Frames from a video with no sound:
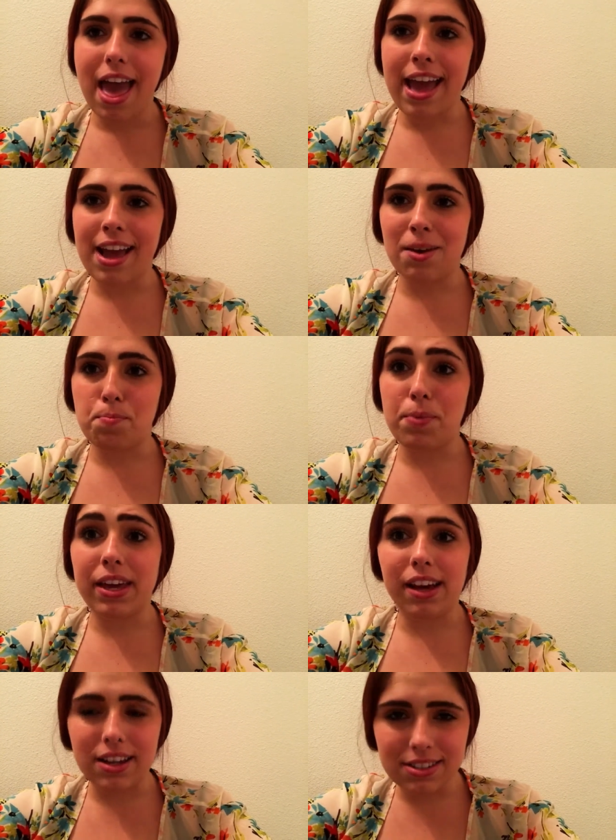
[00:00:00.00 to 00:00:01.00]
and
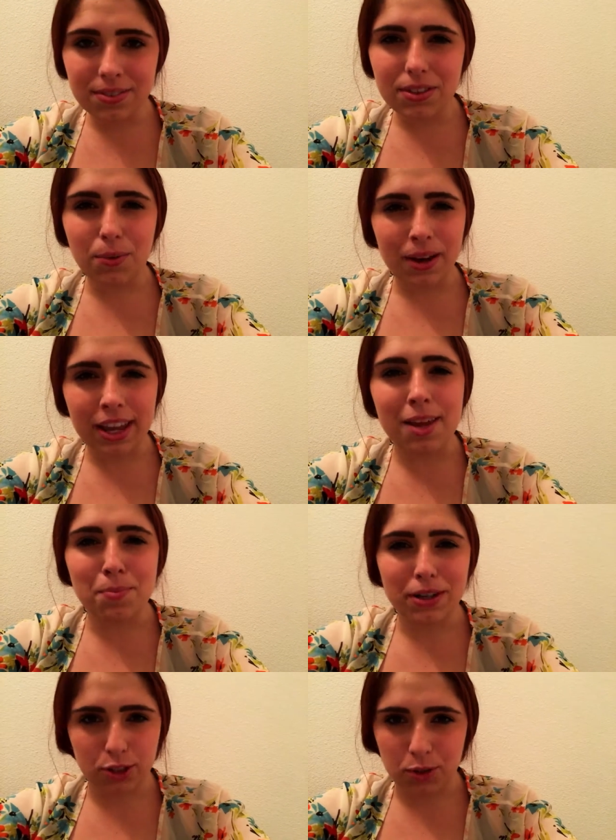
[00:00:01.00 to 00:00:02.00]
because of the way he
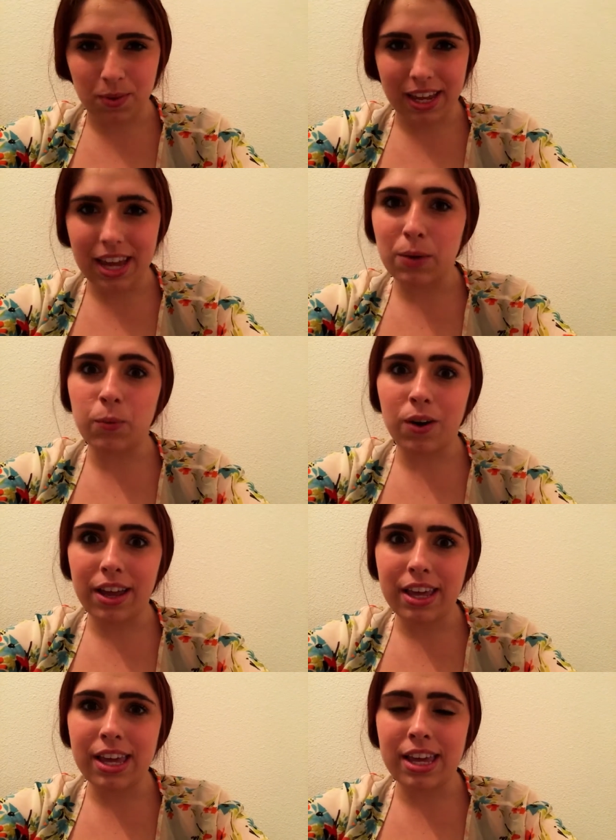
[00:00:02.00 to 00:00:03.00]
pushed me and
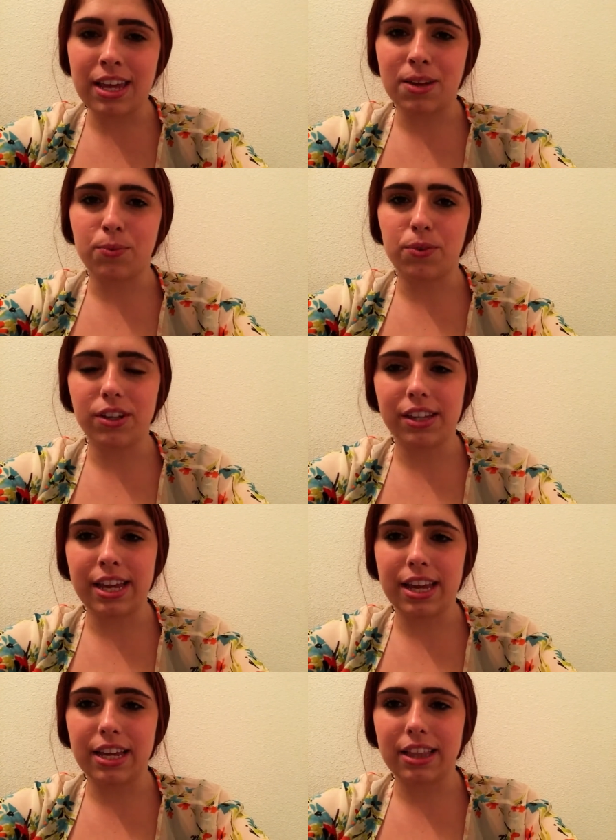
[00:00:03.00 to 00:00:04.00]
what he
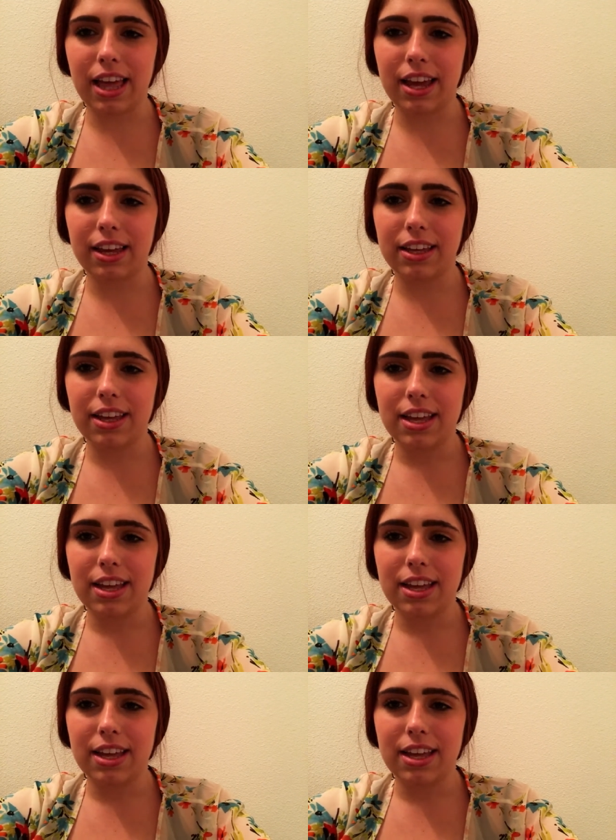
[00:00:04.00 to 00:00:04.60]
really like